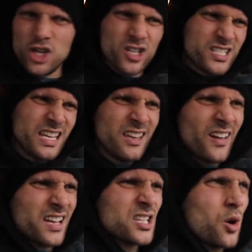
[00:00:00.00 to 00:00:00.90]
Year's Eve.
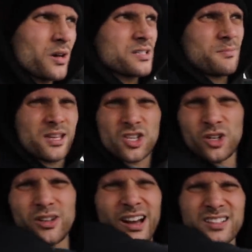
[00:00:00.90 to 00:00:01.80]
As always, make sure
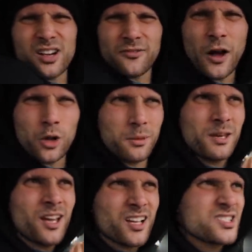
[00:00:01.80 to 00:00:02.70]
you guys are following
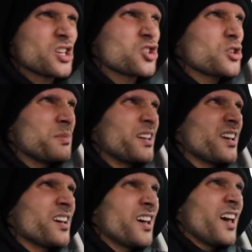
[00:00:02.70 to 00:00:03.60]
me on social
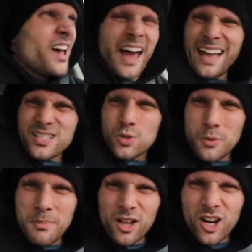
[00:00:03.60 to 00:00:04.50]
media at
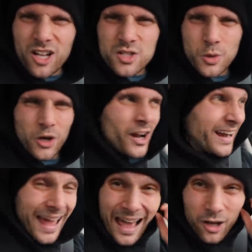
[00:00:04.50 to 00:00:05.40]
Swim Miller on Twitter and
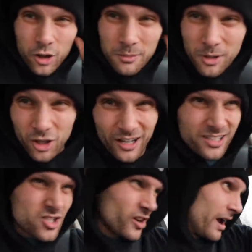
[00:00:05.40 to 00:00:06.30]
at Cody Miller on
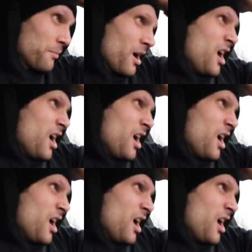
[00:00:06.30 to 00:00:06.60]
Instagram.